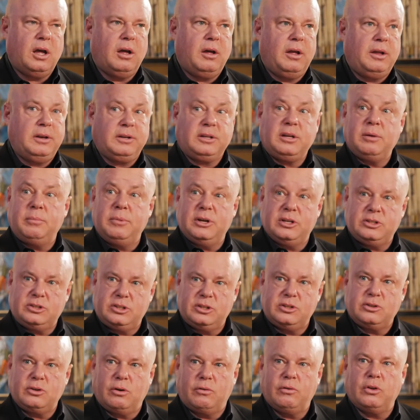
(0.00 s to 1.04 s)
in
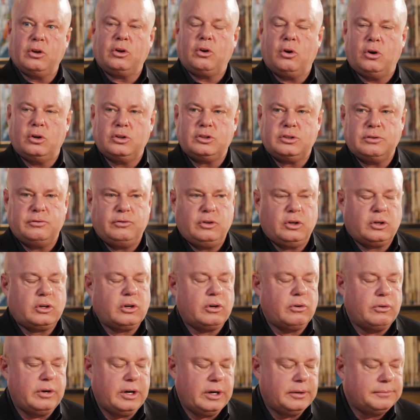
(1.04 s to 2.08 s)
commissions over the course of your
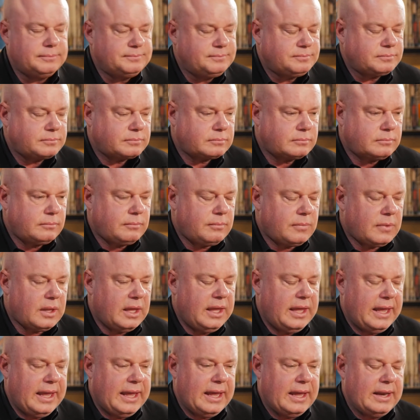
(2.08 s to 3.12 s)
career.
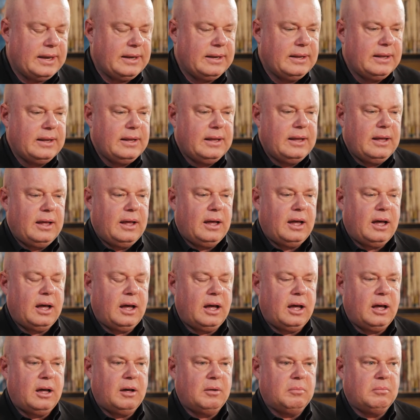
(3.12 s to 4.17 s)
And
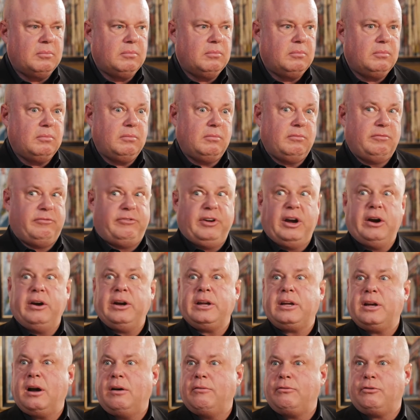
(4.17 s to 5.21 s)
very
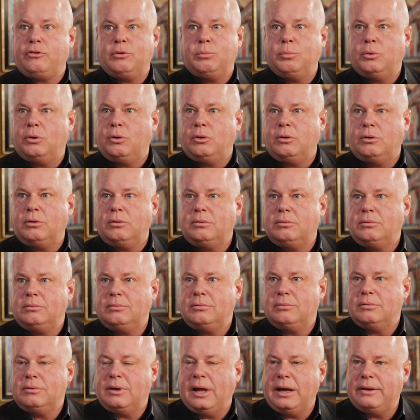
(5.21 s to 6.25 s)
comfortable
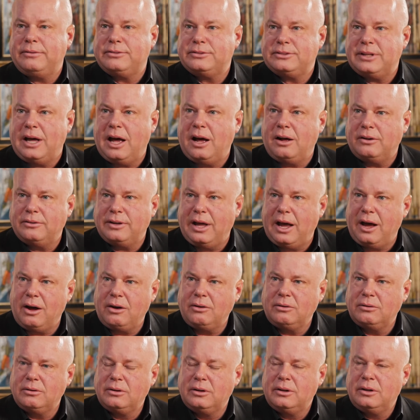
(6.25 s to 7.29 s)
lifestyle
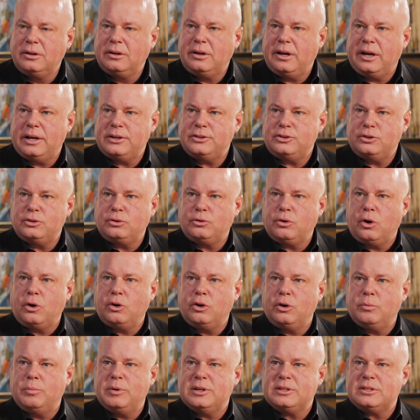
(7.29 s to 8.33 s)
now as you grow
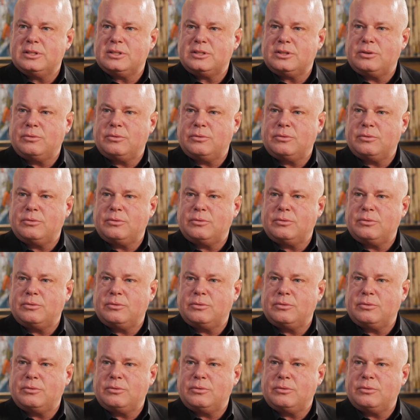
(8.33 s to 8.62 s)
your business